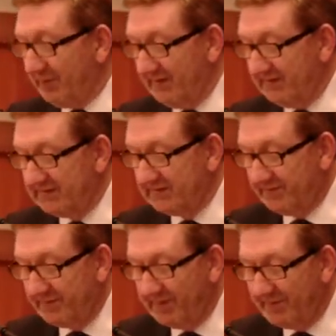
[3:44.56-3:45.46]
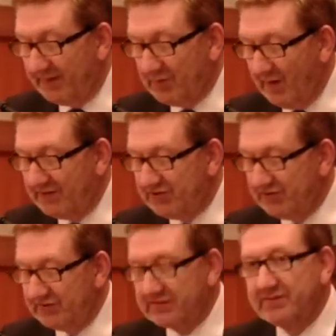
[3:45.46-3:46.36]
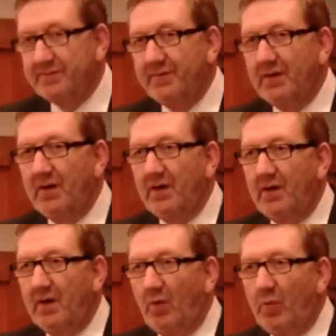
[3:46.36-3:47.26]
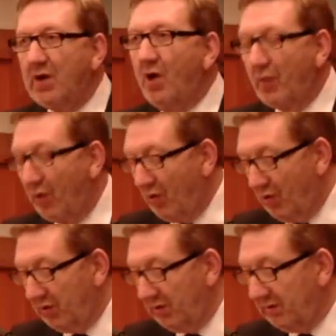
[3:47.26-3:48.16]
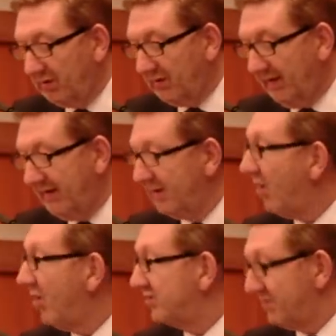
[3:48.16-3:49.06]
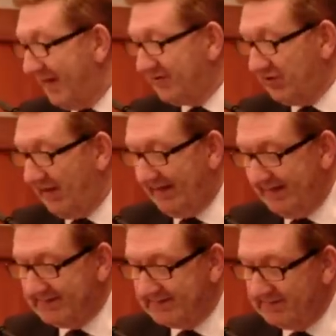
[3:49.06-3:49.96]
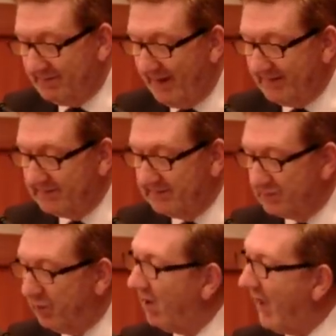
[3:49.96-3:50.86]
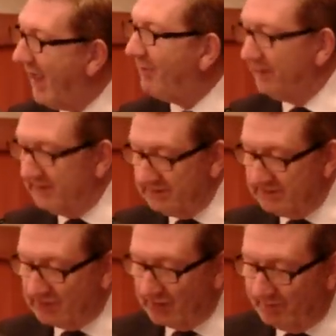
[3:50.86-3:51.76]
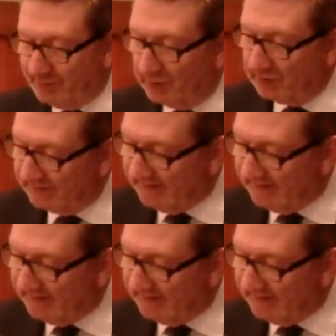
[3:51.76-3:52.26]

place from the big questions. We are all, in large measure, interdependent. What happens on a broader